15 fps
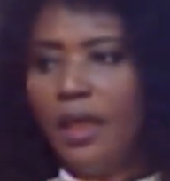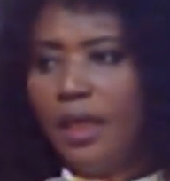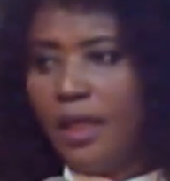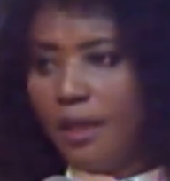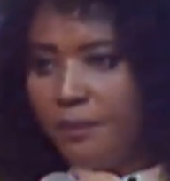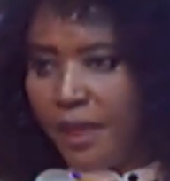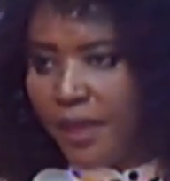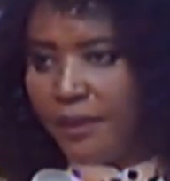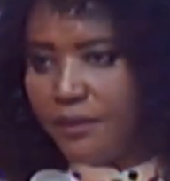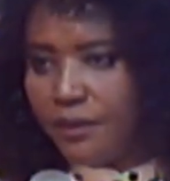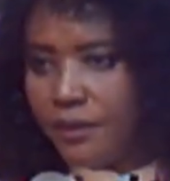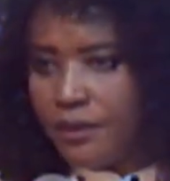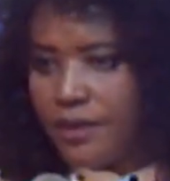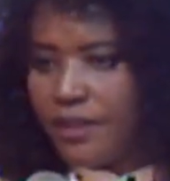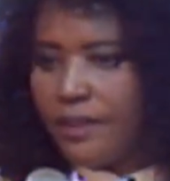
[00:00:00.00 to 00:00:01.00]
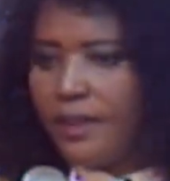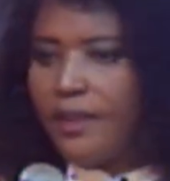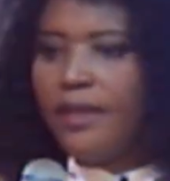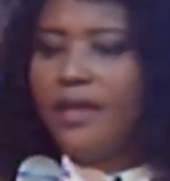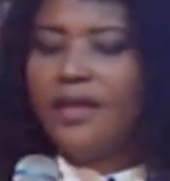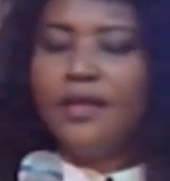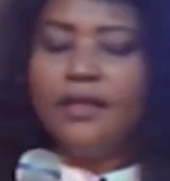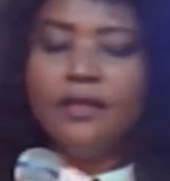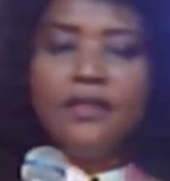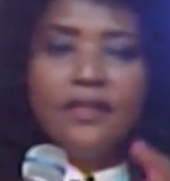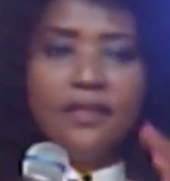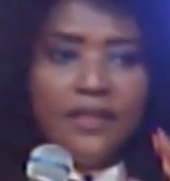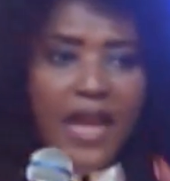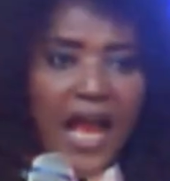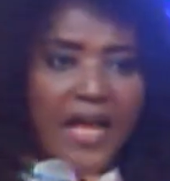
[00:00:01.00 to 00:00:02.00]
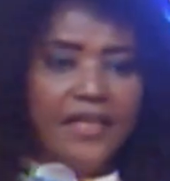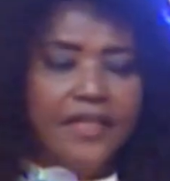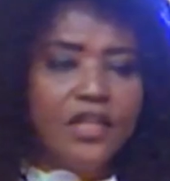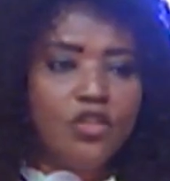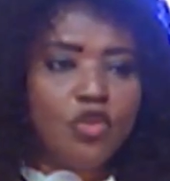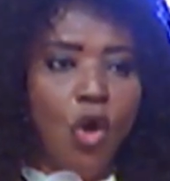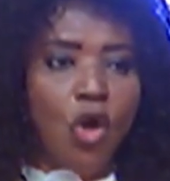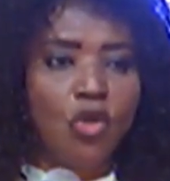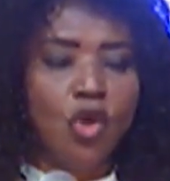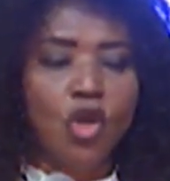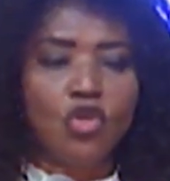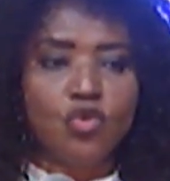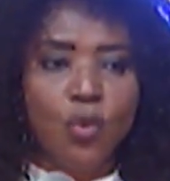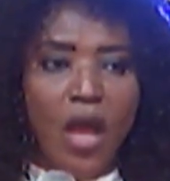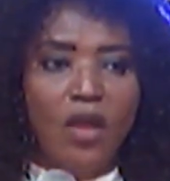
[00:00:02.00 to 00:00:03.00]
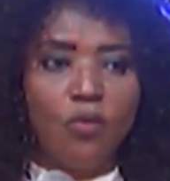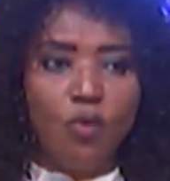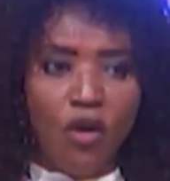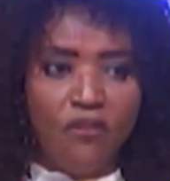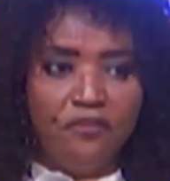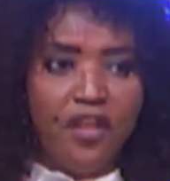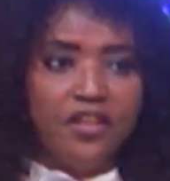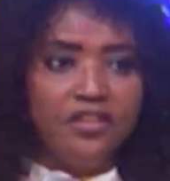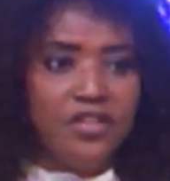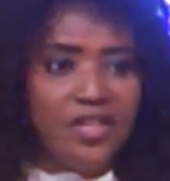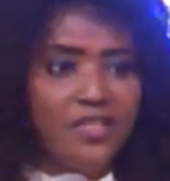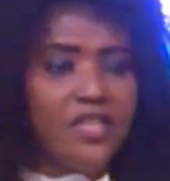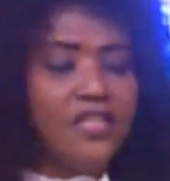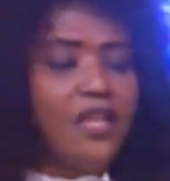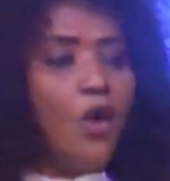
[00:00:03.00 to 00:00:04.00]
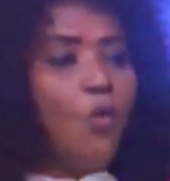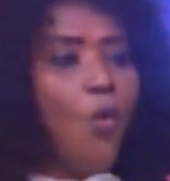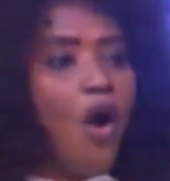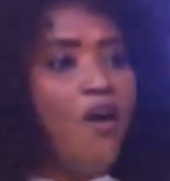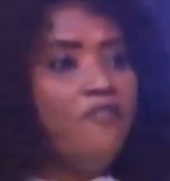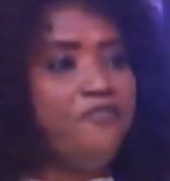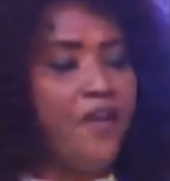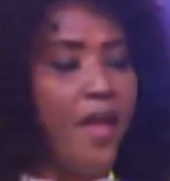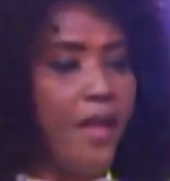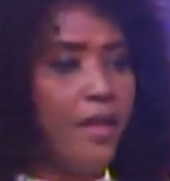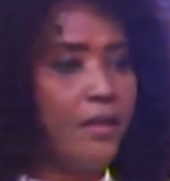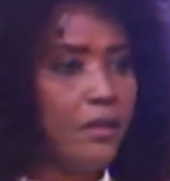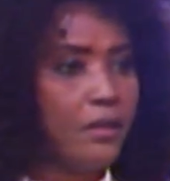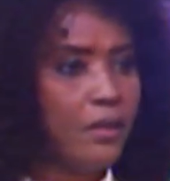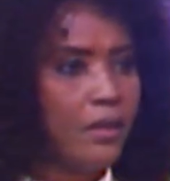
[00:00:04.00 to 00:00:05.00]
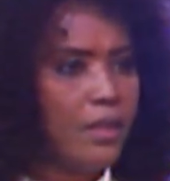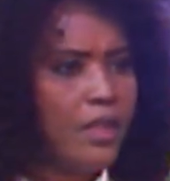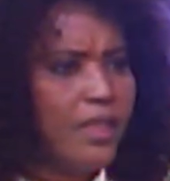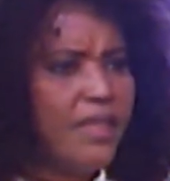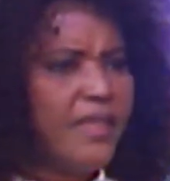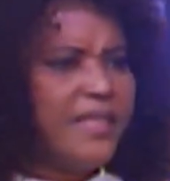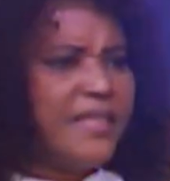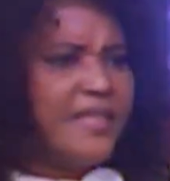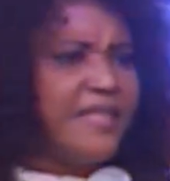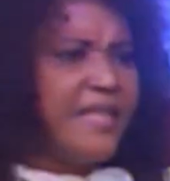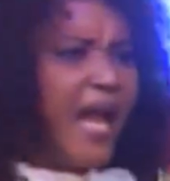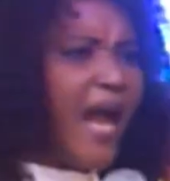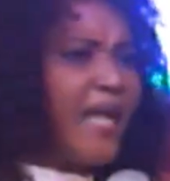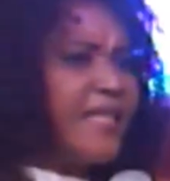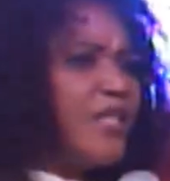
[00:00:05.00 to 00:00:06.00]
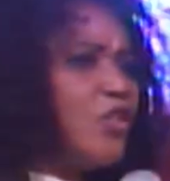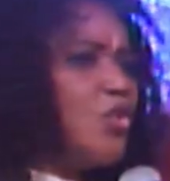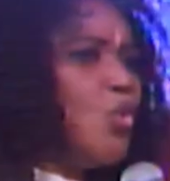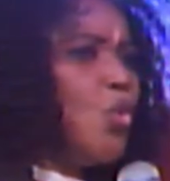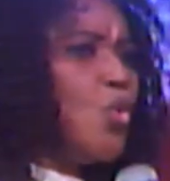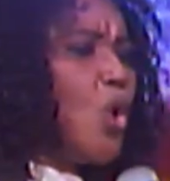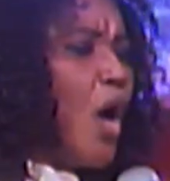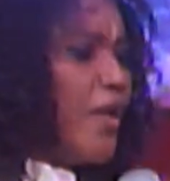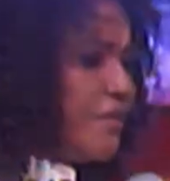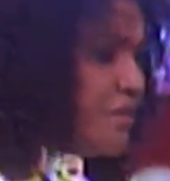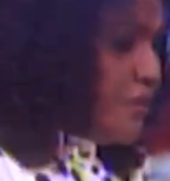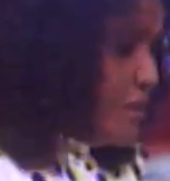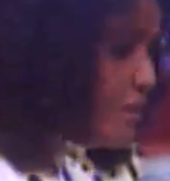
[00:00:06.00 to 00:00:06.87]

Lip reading: Amen. Like it or not, you are in warfare. This is a warfare that you got,